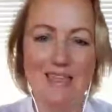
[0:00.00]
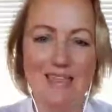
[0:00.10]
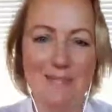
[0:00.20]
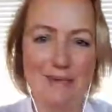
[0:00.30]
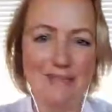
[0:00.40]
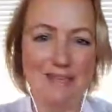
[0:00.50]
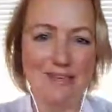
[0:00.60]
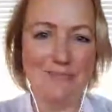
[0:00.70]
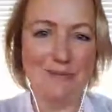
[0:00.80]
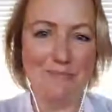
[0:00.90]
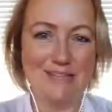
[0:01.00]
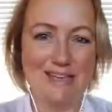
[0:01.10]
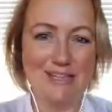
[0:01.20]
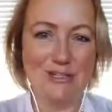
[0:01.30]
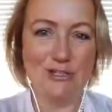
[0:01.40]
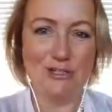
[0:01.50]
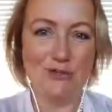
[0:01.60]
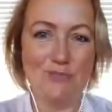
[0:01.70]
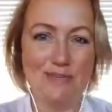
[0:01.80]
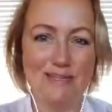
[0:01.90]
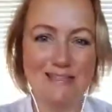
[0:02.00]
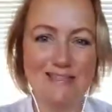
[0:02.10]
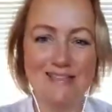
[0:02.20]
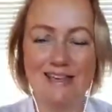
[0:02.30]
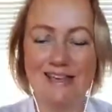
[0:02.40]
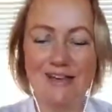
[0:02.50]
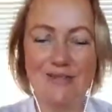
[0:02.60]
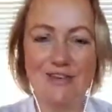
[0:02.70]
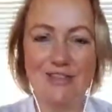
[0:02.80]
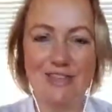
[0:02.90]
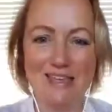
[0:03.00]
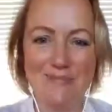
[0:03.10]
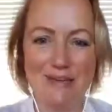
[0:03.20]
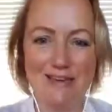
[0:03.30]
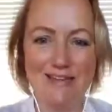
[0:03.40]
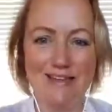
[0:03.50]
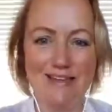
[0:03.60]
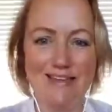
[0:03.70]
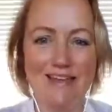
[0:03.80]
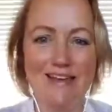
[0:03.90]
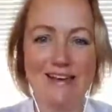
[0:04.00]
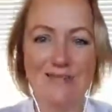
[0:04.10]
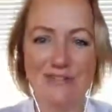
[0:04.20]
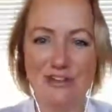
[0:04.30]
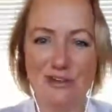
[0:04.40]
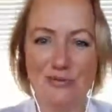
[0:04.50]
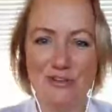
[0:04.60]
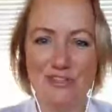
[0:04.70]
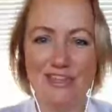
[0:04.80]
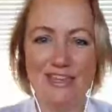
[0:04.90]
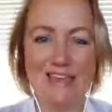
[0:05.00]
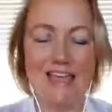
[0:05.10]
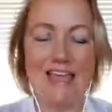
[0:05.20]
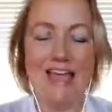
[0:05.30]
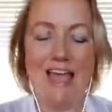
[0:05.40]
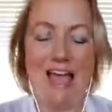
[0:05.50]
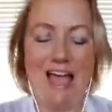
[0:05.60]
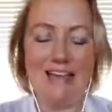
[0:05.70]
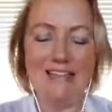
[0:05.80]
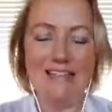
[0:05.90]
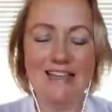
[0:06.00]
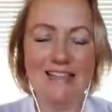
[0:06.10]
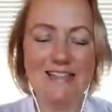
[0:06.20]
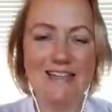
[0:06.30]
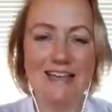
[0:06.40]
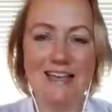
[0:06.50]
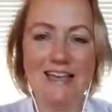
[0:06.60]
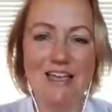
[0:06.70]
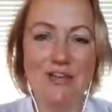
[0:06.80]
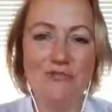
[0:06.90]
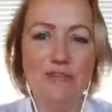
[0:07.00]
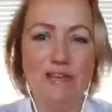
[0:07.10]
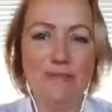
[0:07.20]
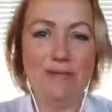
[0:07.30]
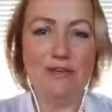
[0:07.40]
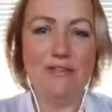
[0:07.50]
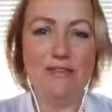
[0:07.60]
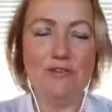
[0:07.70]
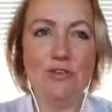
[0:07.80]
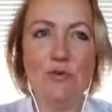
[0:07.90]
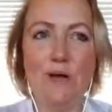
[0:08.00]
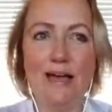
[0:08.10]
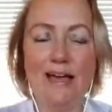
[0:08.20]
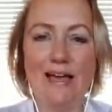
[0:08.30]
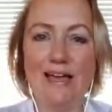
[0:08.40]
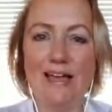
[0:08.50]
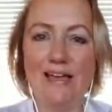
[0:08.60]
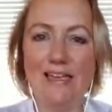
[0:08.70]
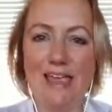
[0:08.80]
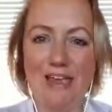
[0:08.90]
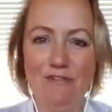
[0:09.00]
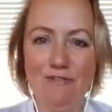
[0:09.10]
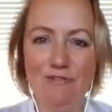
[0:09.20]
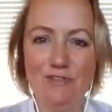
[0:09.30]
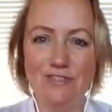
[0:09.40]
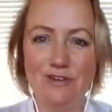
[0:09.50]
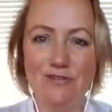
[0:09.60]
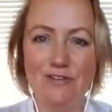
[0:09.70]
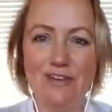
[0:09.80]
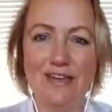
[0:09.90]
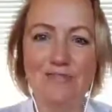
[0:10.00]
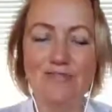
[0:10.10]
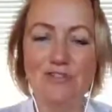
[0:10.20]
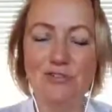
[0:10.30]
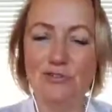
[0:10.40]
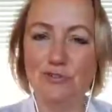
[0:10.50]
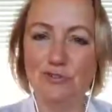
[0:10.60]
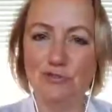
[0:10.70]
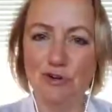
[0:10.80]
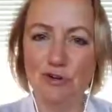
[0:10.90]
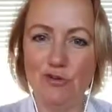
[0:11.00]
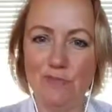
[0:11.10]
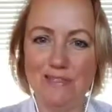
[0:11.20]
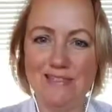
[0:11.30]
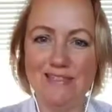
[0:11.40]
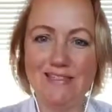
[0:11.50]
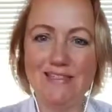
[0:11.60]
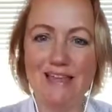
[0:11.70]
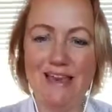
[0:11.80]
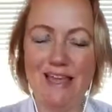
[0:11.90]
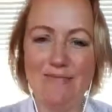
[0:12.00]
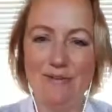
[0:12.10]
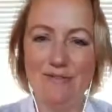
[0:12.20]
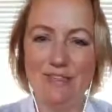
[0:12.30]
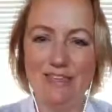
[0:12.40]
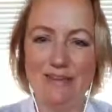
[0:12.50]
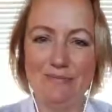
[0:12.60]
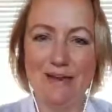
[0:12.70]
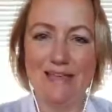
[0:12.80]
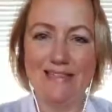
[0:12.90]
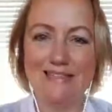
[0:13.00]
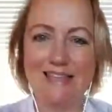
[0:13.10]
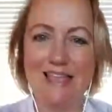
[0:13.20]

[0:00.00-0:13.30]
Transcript: That may sound a bit bizarre to you, but it's when you think about it, I'd love to know what you think. And it's really because if you are caring for yourself enough to grow your business and have everything in place,